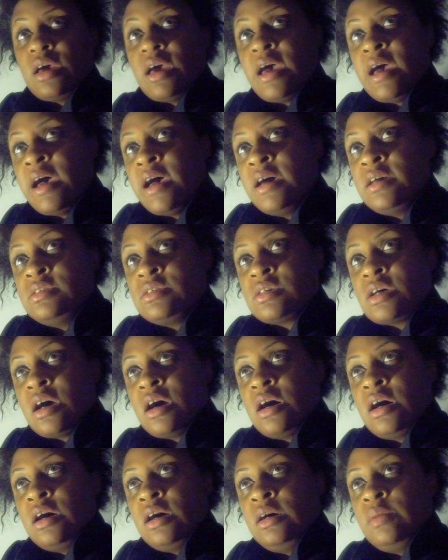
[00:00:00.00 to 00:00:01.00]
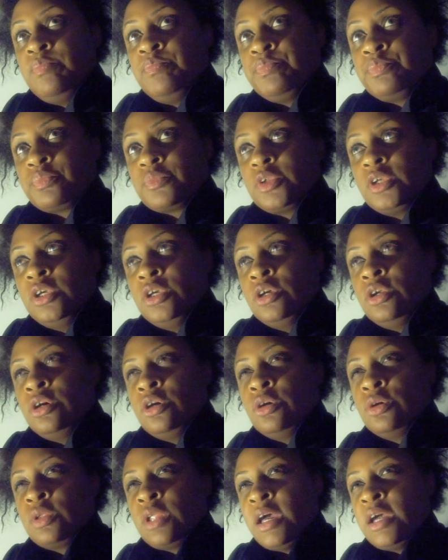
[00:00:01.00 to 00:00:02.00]
And um, you
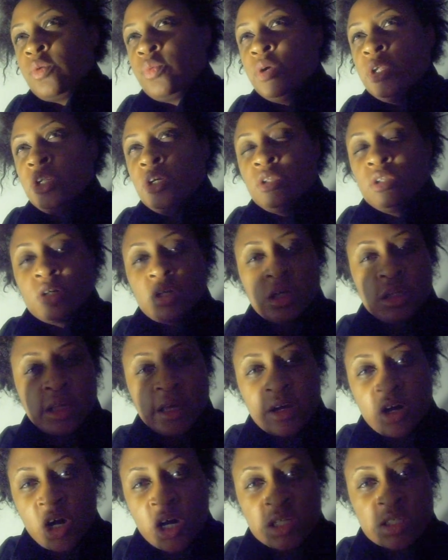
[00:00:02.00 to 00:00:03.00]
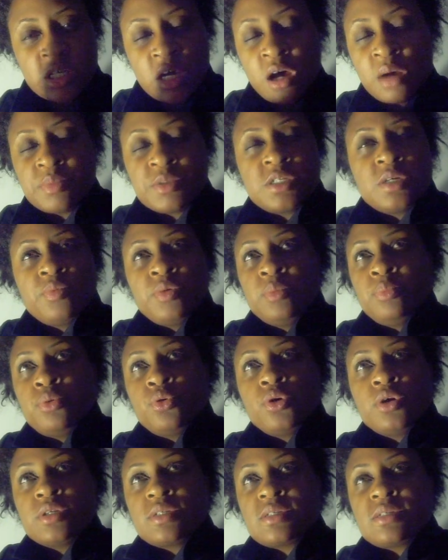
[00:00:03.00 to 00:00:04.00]
know, like when you look at like autopsy
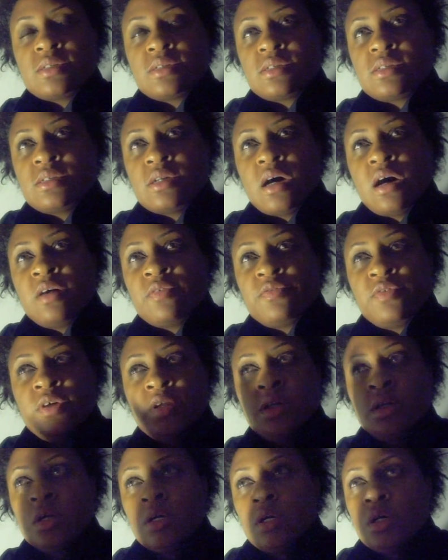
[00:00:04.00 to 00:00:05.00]
reports and stuff, and